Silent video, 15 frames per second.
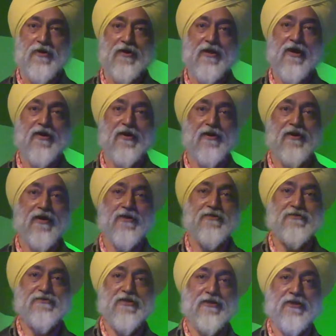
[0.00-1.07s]
carrying
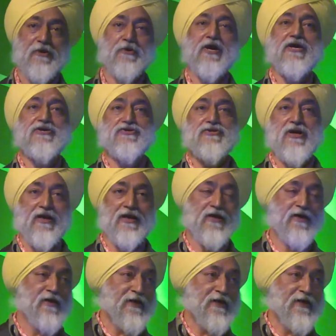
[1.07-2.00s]
guns, and they occasionally